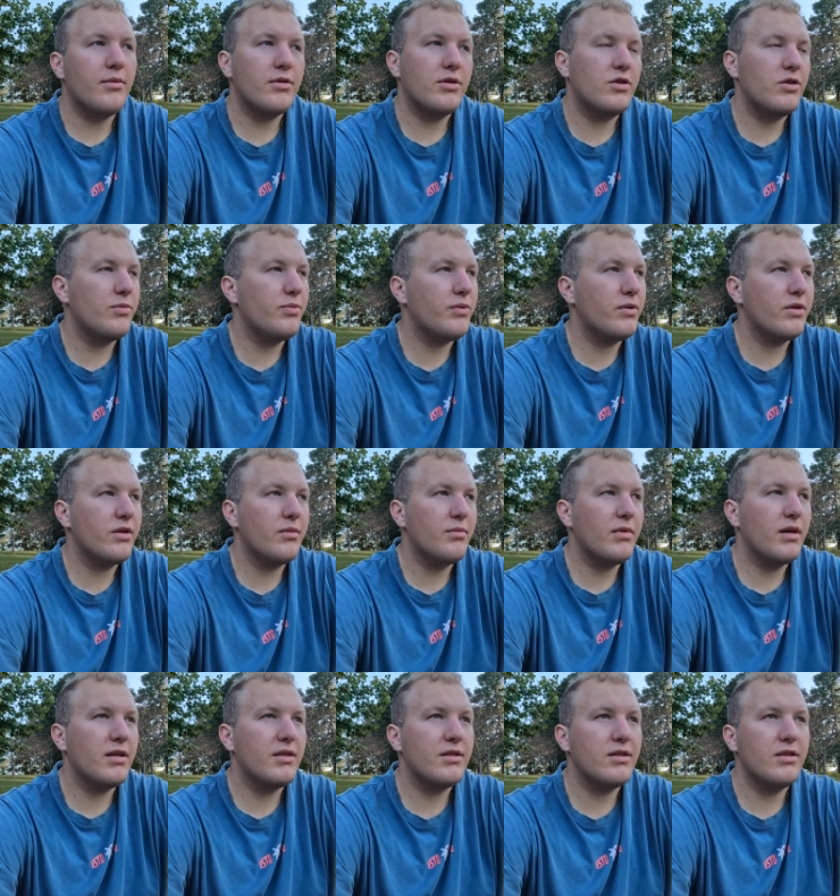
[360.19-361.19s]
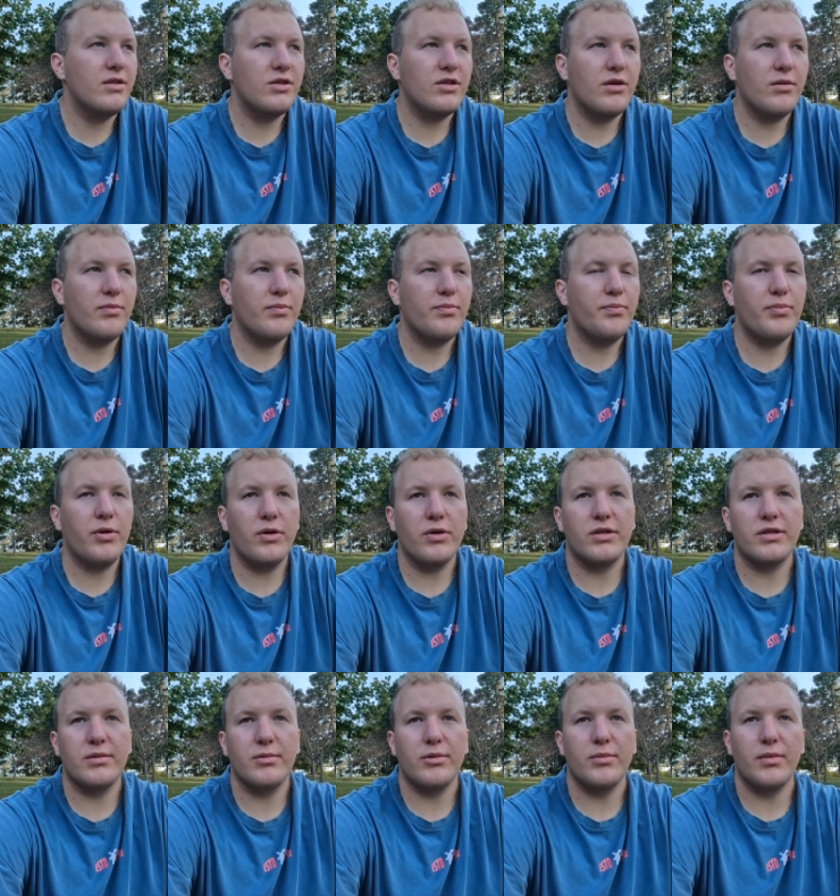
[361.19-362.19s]
it was super good message. I'll
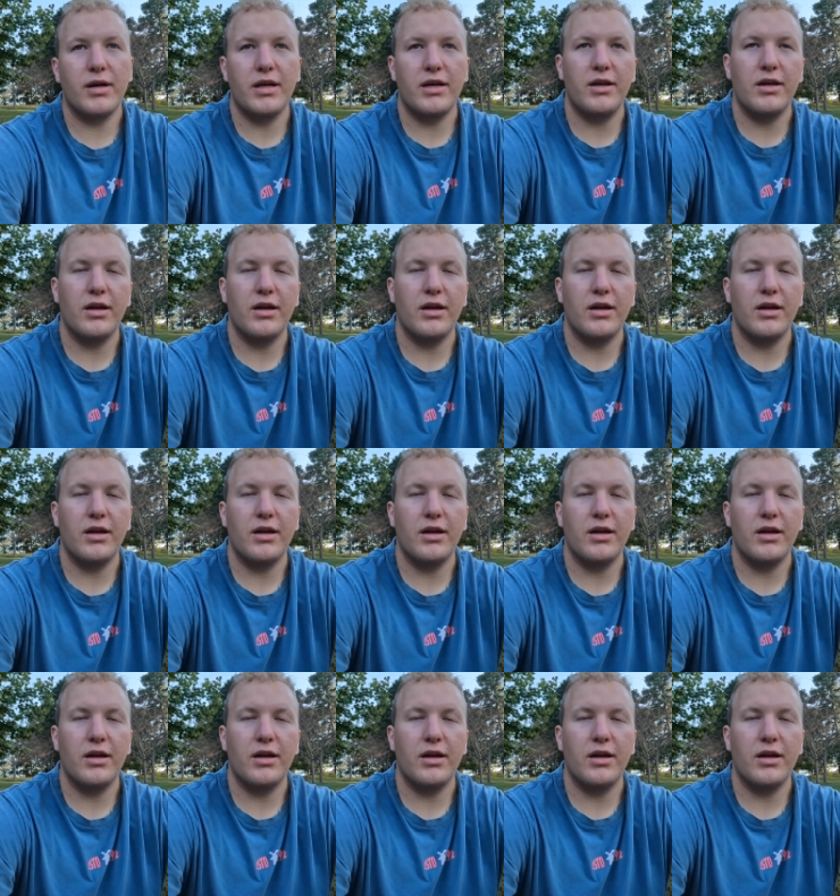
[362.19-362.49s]
post some of my,